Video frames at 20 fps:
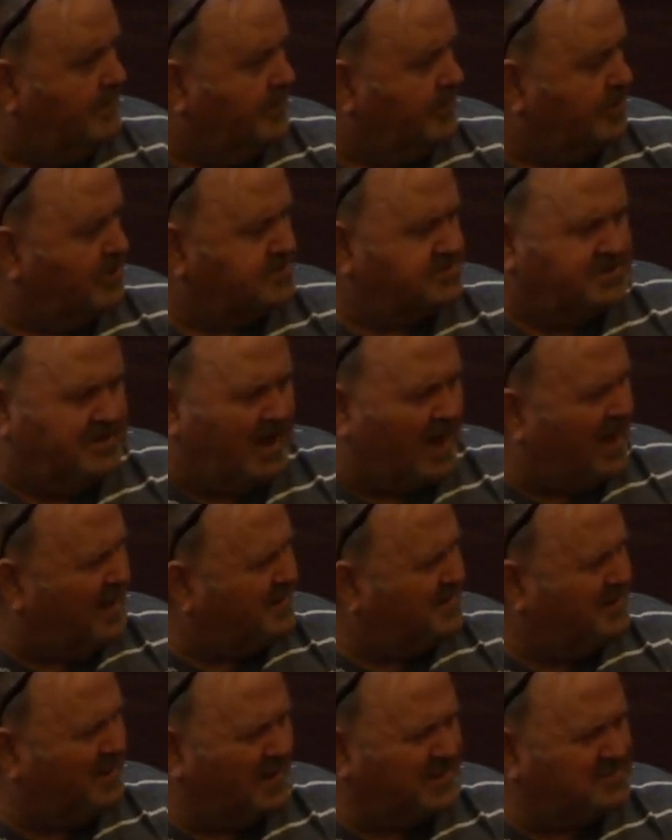Because
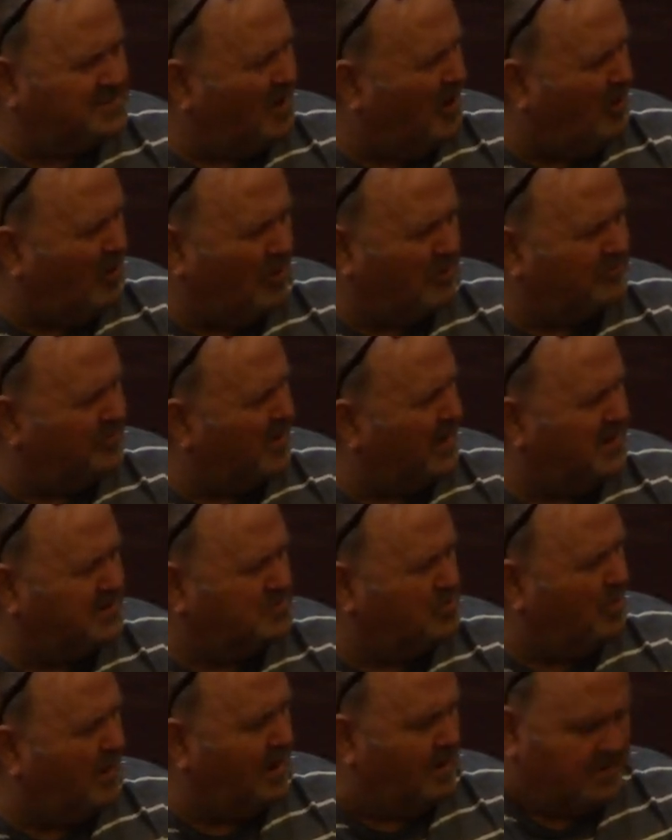God does all things
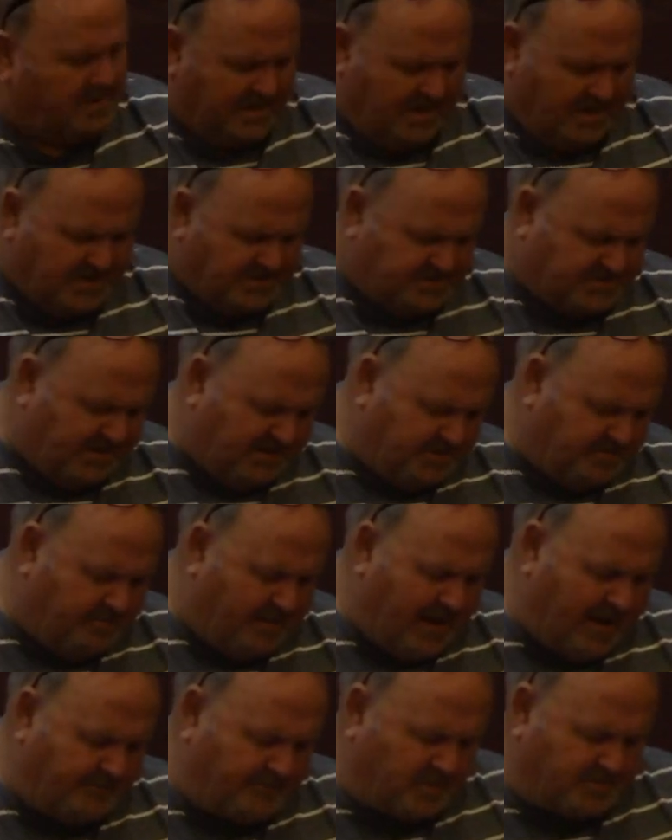well. See, the
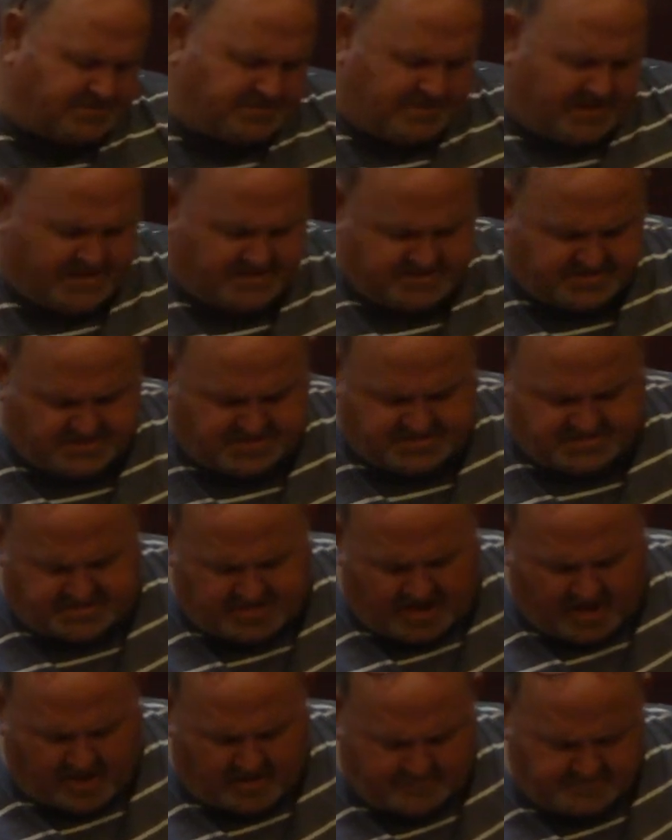Bible says in
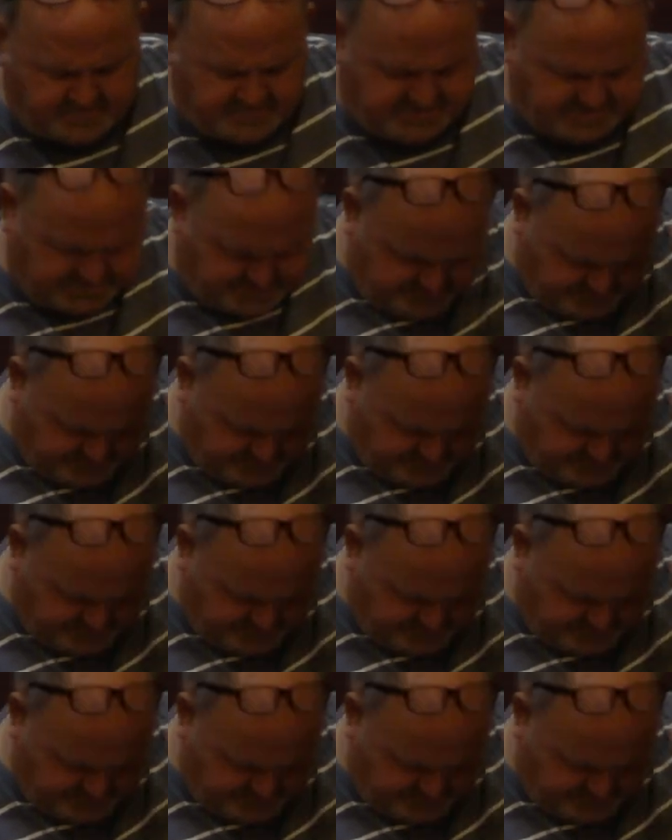Psalms